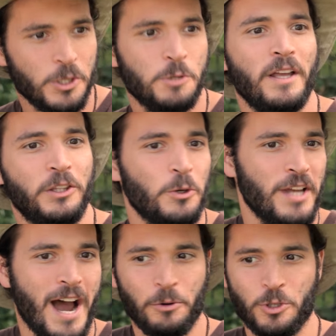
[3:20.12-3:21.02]
have spent those
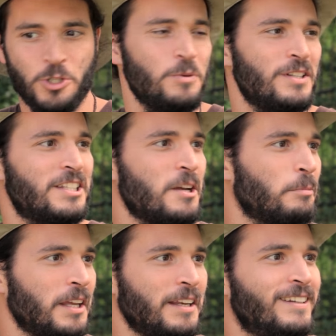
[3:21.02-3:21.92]
hours doing
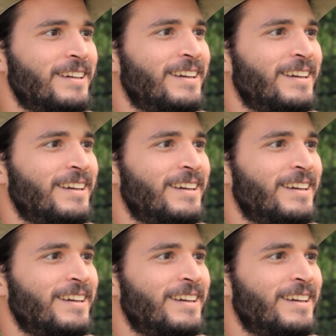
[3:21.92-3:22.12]
something